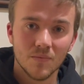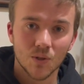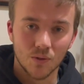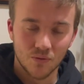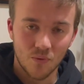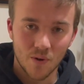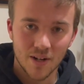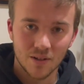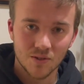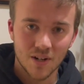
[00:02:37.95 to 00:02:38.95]
So it was
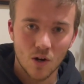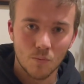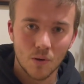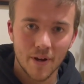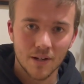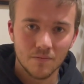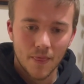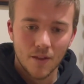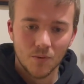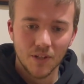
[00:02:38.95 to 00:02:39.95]
$40 an hour per man.
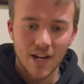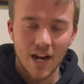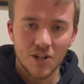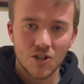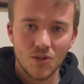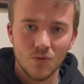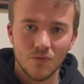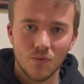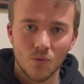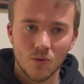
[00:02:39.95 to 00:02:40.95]
Really, I shoot
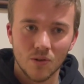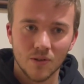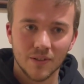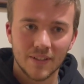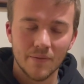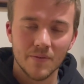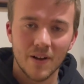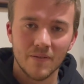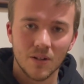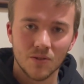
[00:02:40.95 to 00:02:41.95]
for
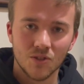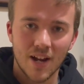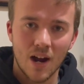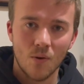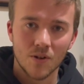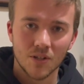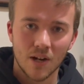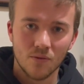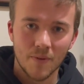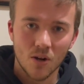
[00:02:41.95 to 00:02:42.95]
$75 an hour to
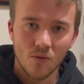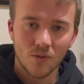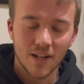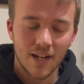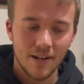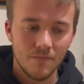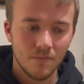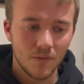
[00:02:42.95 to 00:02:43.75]
cover my overhead.